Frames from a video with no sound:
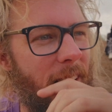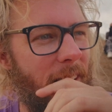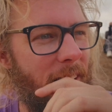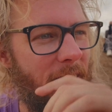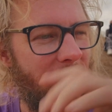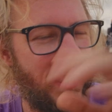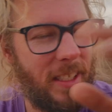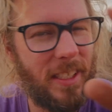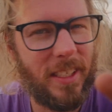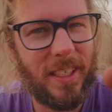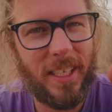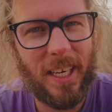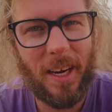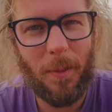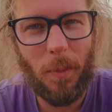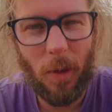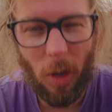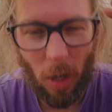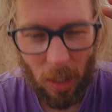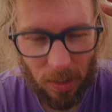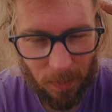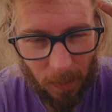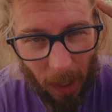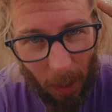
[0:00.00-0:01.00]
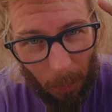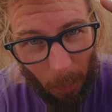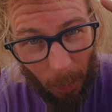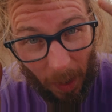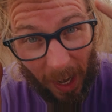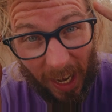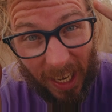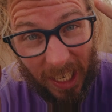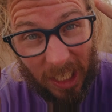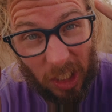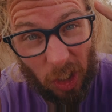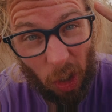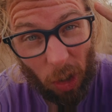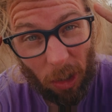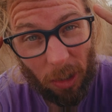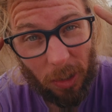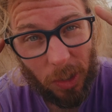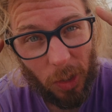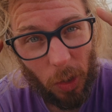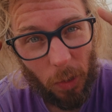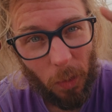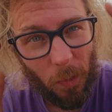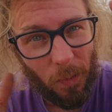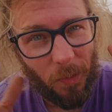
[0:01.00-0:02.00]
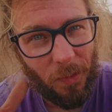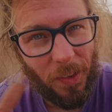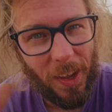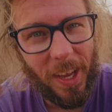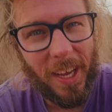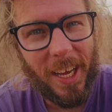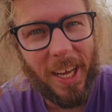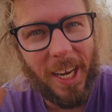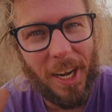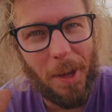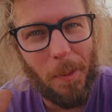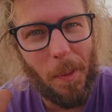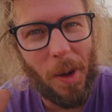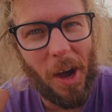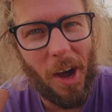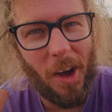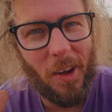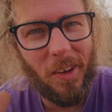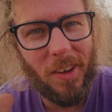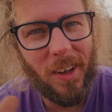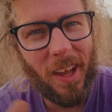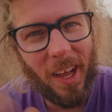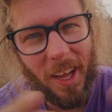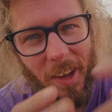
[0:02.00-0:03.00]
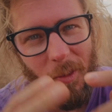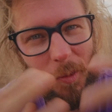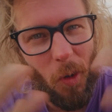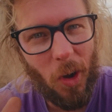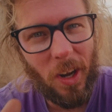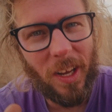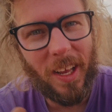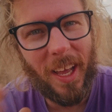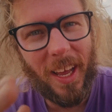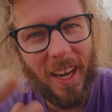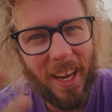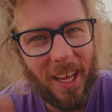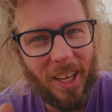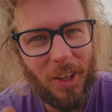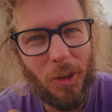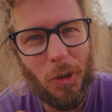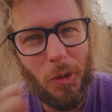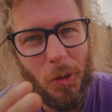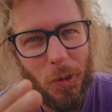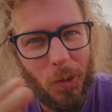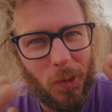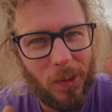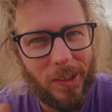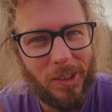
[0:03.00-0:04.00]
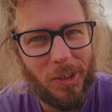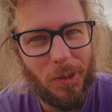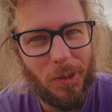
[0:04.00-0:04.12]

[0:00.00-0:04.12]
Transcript: This is here because my brain is also thinking about like what can I do to